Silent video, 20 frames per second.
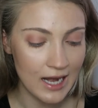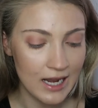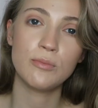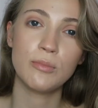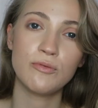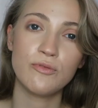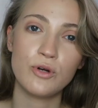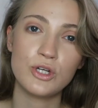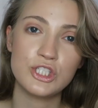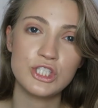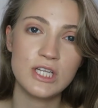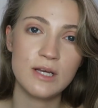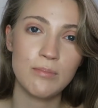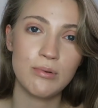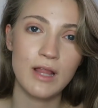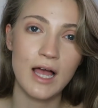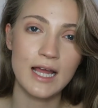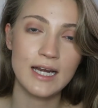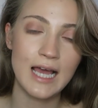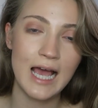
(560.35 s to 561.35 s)
So before she
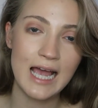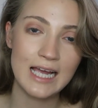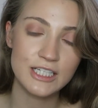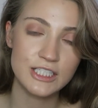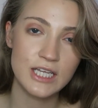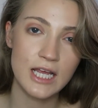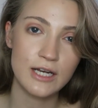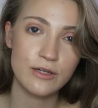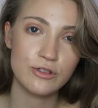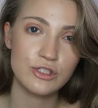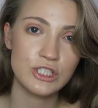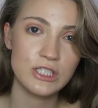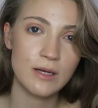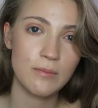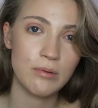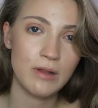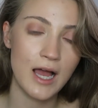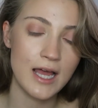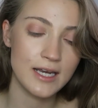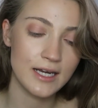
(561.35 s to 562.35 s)
applied eyeshadow, she
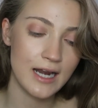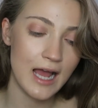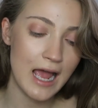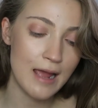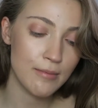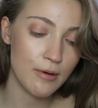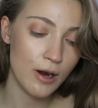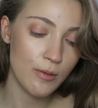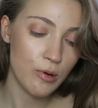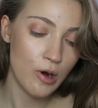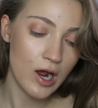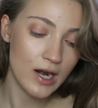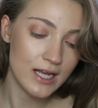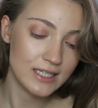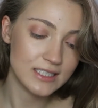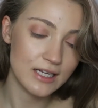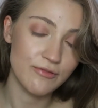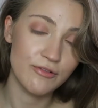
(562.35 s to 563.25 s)
applied an eyebrow product.